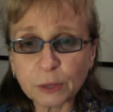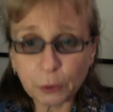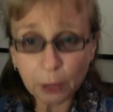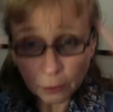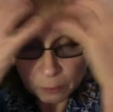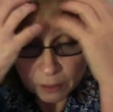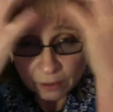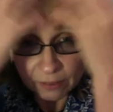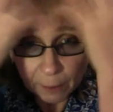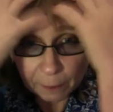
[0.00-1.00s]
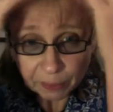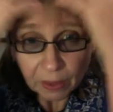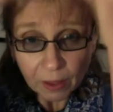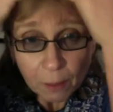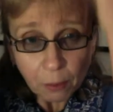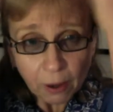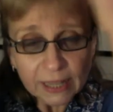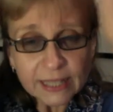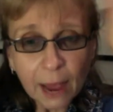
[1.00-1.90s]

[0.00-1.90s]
We do a little bit of body